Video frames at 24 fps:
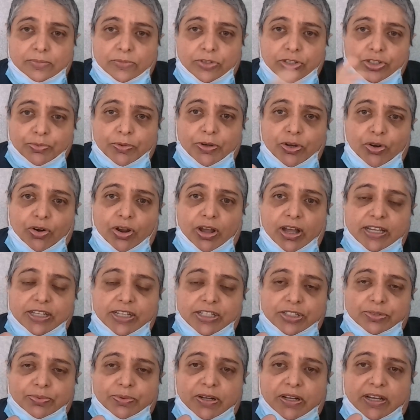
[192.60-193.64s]
Just when you're
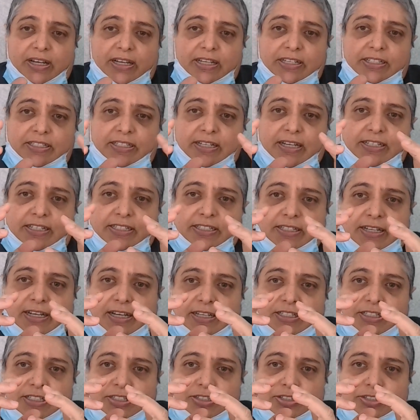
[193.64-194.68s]
ice
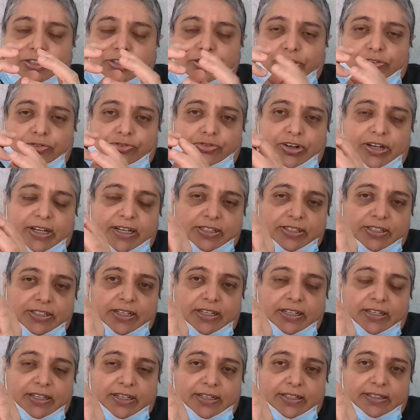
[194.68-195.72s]
just contracts
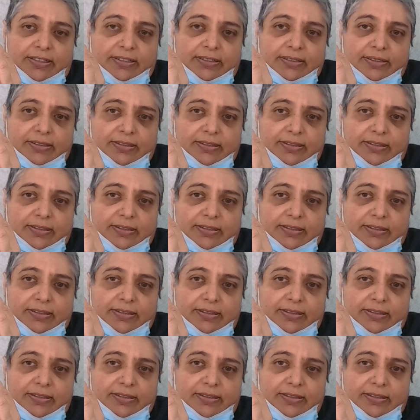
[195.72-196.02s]
like that.